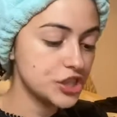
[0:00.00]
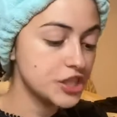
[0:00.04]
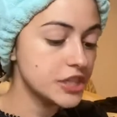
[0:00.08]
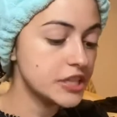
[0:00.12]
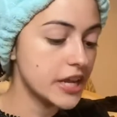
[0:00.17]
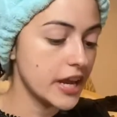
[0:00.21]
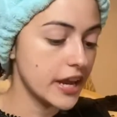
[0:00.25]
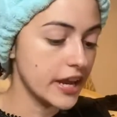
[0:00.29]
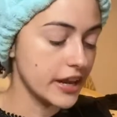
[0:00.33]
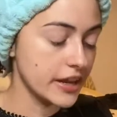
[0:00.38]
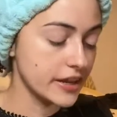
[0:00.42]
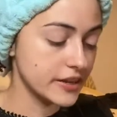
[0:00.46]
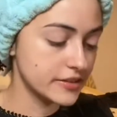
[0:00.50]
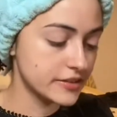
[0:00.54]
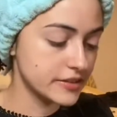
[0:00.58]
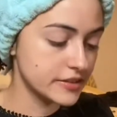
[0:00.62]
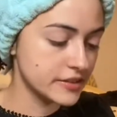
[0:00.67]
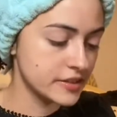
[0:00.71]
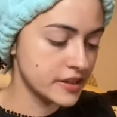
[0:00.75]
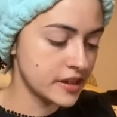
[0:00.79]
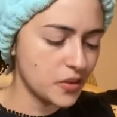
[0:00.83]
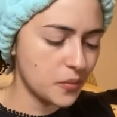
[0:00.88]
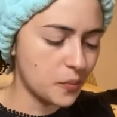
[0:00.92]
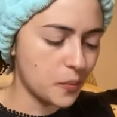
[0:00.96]

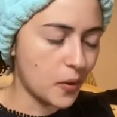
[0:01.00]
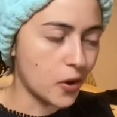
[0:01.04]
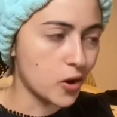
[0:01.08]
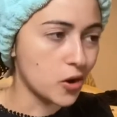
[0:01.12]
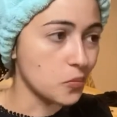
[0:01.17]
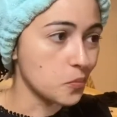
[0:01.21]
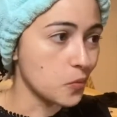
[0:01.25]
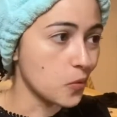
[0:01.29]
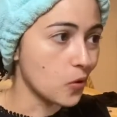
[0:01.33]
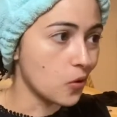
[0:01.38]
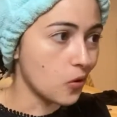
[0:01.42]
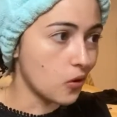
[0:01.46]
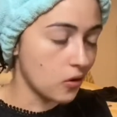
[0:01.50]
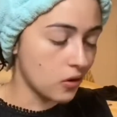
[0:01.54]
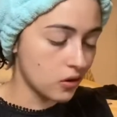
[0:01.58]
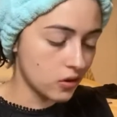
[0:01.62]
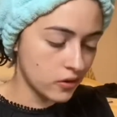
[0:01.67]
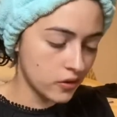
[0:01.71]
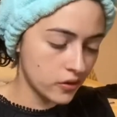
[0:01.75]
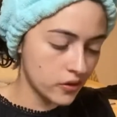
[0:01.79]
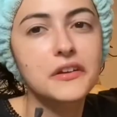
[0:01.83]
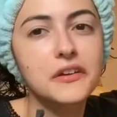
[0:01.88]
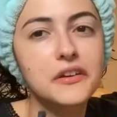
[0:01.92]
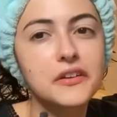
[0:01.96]
takes the purple.
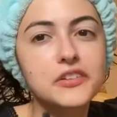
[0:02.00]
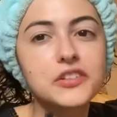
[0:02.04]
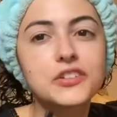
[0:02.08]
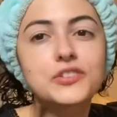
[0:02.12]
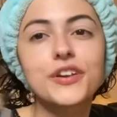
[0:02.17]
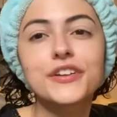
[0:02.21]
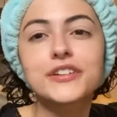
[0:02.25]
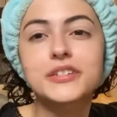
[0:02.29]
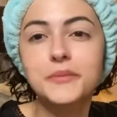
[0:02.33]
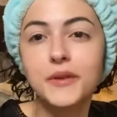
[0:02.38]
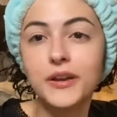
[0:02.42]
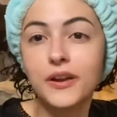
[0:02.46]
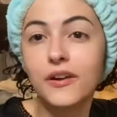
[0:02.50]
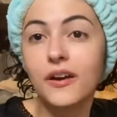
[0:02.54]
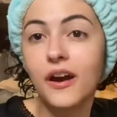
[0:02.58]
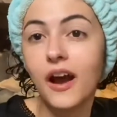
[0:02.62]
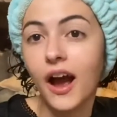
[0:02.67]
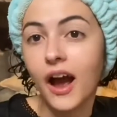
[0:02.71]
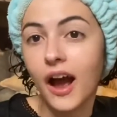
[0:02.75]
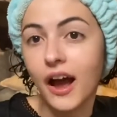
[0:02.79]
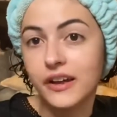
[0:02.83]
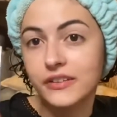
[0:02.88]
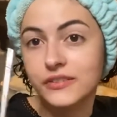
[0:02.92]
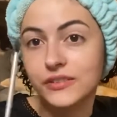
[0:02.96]
She tries to make her
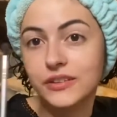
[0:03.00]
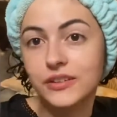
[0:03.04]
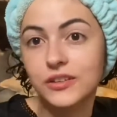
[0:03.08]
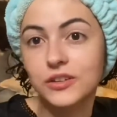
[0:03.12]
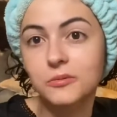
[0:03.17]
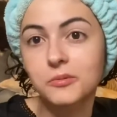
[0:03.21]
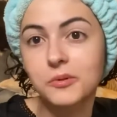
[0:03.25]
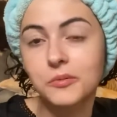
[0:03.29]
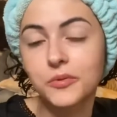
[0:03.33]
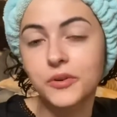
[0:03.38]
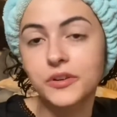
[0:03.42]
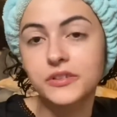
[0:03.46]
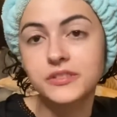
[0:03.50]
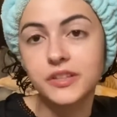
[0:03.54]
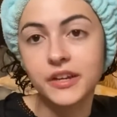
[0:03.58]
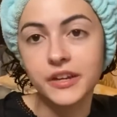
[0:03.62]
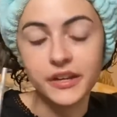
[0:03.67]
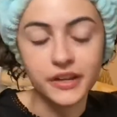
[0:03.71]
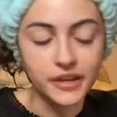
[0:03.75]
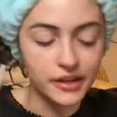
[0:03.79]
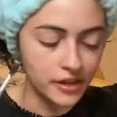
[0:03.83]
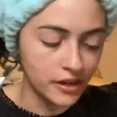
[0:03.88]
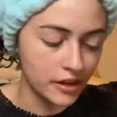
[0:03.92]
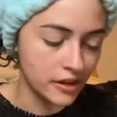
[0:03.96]
eyes look a little bit more
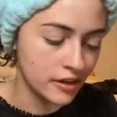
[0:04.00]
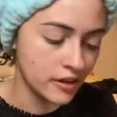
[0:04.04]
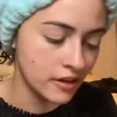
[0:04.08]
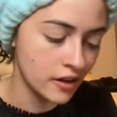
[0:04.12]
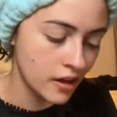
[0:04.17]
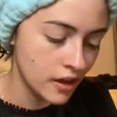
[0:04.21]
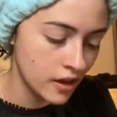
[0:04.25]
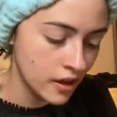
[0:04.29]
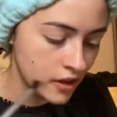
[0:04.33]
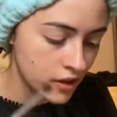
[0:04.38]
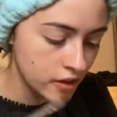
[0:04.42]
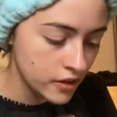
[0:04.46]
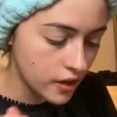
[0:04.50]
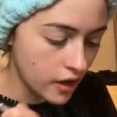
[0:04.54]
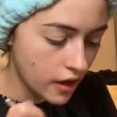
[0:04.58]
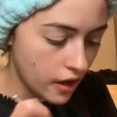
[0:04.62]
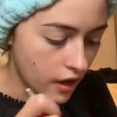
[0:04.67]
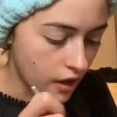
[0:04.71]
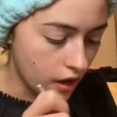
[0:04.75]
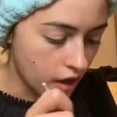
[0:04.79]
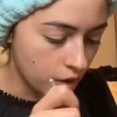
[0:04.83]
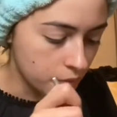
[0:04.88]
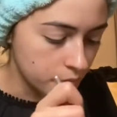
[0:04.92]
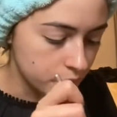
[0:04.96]
sunken in.
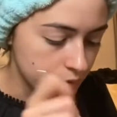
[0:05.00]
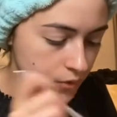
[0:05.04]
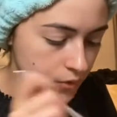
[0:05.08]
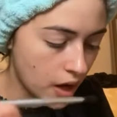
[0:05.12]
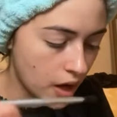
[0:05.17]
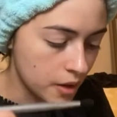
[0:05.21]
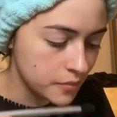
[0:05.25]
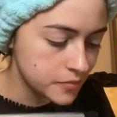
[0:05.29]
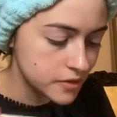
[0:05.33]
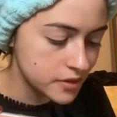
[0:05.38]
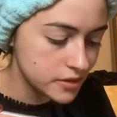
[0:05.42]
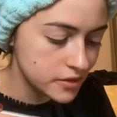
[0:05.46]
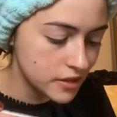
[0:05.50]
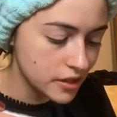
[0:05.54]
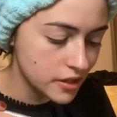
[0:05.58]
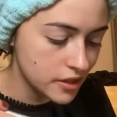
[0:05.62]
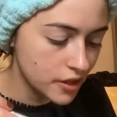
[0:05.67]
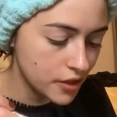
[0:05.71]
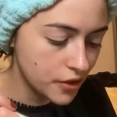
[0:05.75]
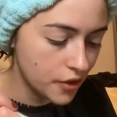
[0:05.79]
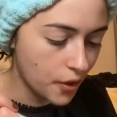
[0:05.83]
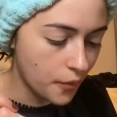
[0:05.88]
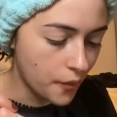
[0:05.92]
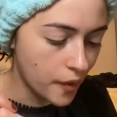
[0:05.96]
Um, so just gonna
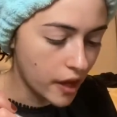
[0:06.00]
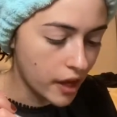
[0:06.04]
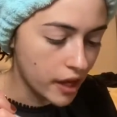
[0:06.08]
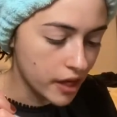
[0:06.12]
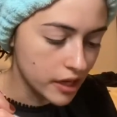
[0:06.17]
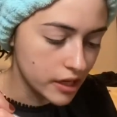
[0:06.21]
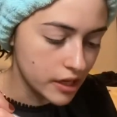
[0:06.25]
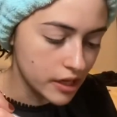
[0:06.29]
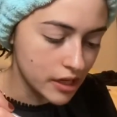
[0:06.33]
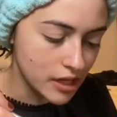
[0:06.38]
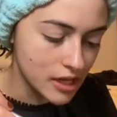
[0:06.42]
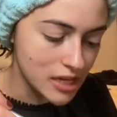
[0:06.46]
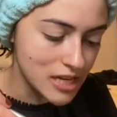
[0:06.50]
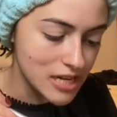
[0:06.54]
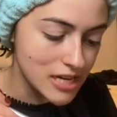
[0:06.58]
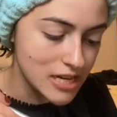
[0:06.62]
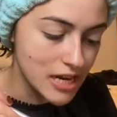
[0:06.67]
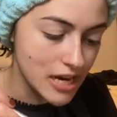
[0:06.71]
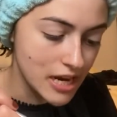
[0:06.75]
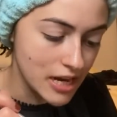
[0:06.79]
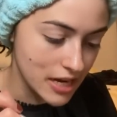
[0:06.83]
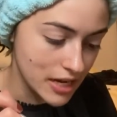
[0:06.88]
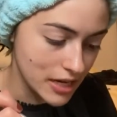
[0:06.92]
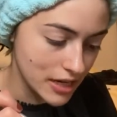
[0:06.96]
go ahead and
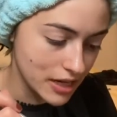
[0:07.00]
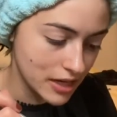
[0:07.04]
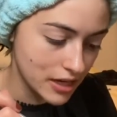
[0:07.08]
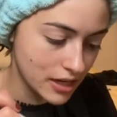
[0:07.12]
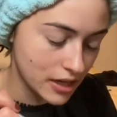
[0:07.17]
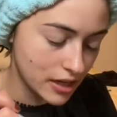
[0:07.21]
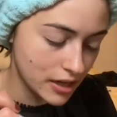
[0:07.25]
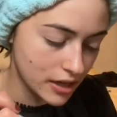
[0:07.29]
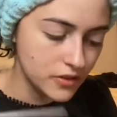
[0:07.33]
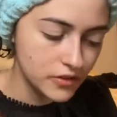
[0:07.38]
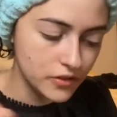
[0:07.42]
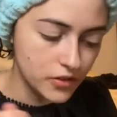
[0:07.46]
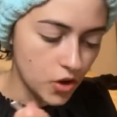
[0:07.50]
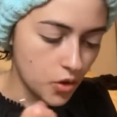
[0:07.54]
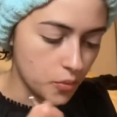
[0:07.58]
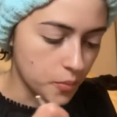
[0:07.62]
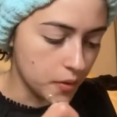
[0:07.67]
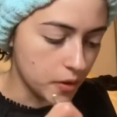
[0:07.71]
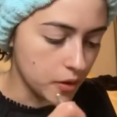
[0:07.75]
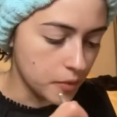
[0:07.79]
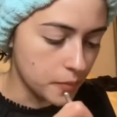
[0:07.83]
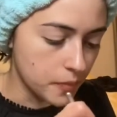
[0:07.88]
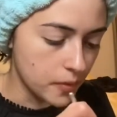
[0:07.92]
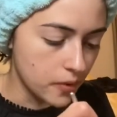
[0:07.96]
take, let's go
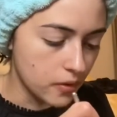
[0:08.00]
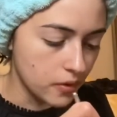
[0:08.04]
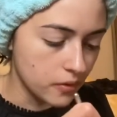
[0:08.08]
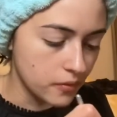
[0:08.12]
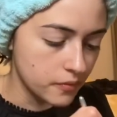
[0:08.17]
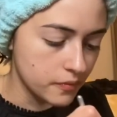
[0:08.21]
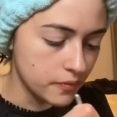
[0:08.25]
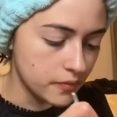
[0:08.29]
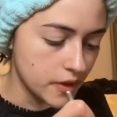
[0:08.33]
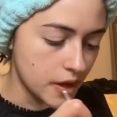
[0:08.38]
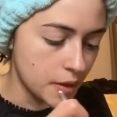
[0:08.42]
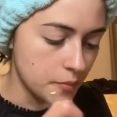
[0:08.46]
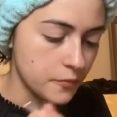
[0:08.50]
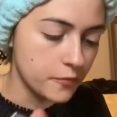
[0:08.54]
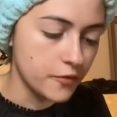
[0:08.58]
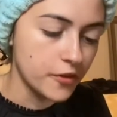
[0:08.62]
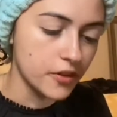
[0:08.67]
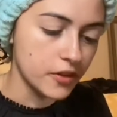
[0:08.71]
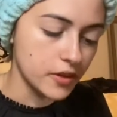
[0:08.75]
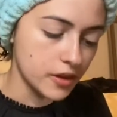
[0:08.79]
purple. I'm feeling